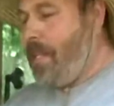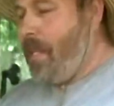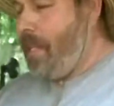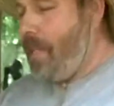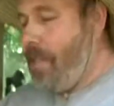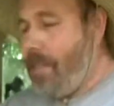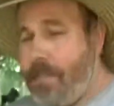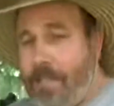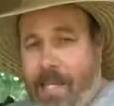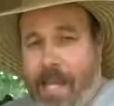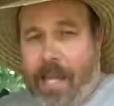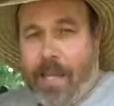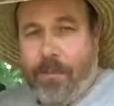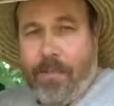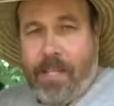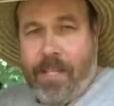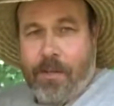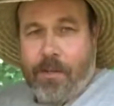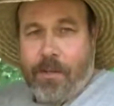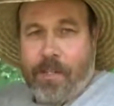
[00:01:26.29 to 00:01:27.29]
This knob
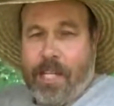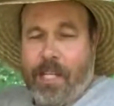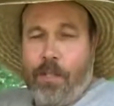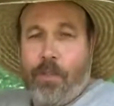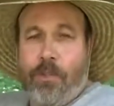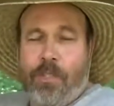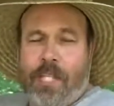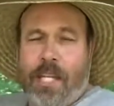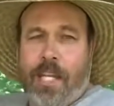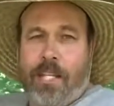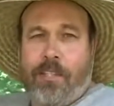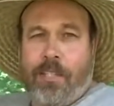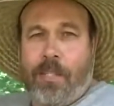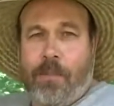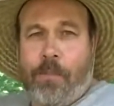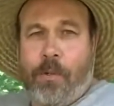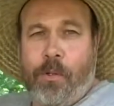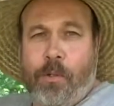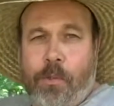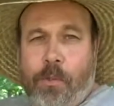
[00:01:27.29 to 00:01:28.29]
here, they used to actually
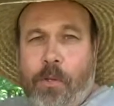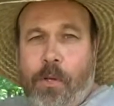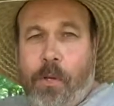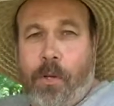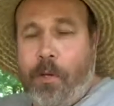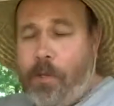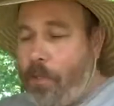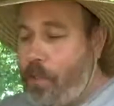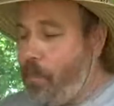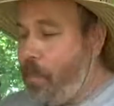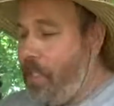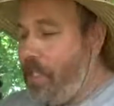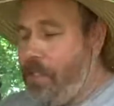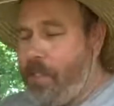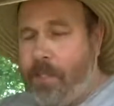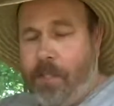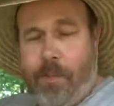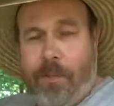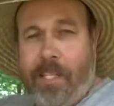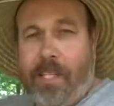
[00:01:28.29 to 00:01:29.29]
put on cars, but
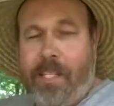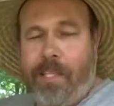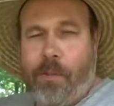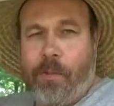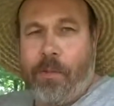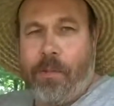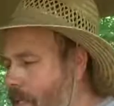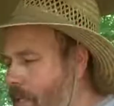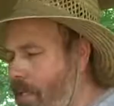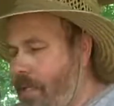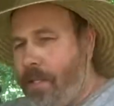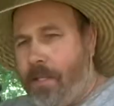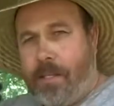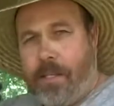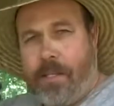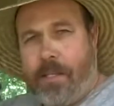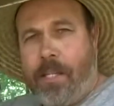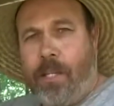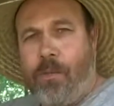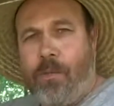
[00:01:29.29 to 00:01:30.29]
it's illegal.
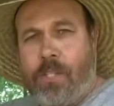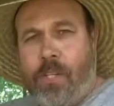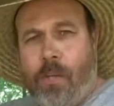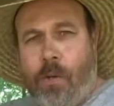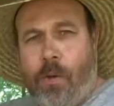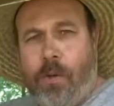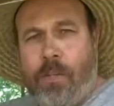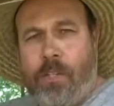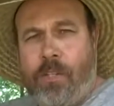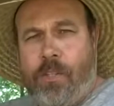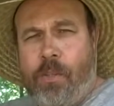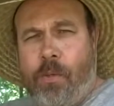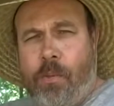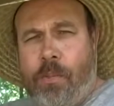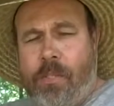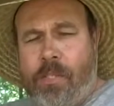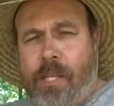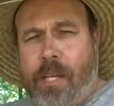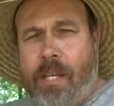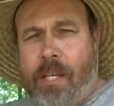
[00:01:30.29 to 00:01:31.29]
They used to call it a
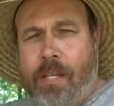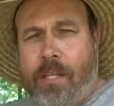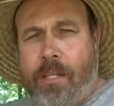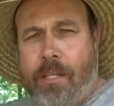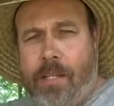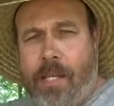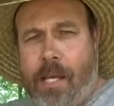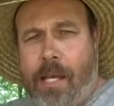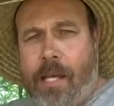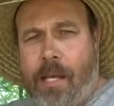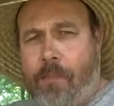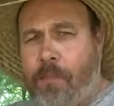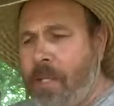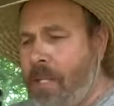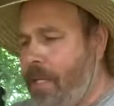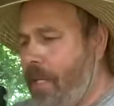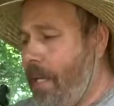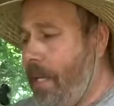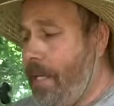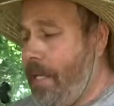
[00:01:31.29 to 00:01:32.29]
suicide knob,
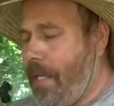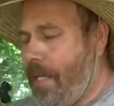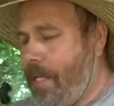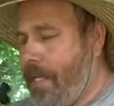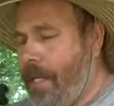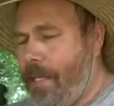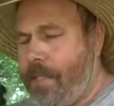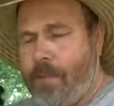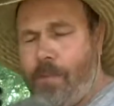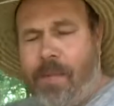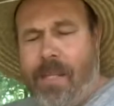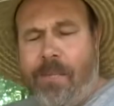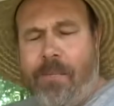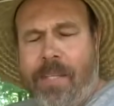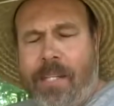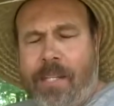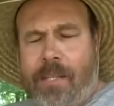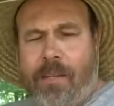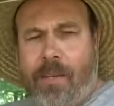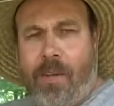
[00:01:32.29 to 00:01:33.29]
and I guess
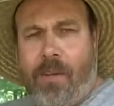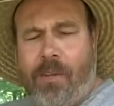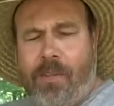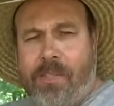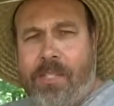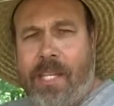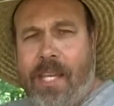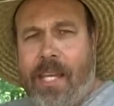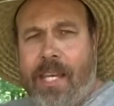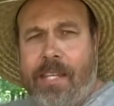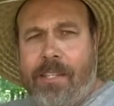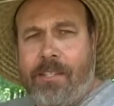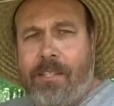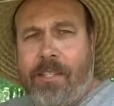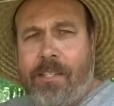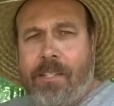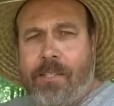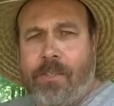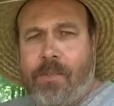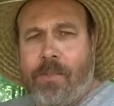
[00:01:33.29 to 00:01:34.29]
maybe it caused
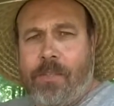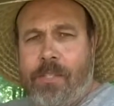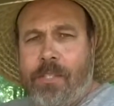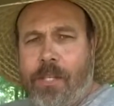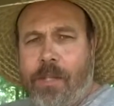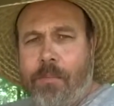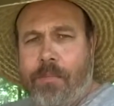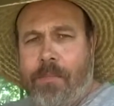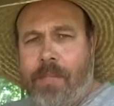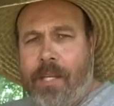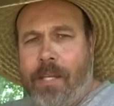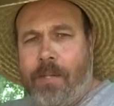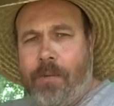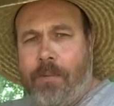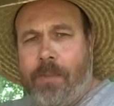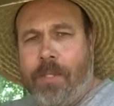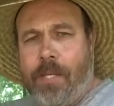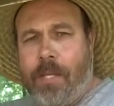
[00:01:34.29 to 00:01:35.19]
accidents or something, I don't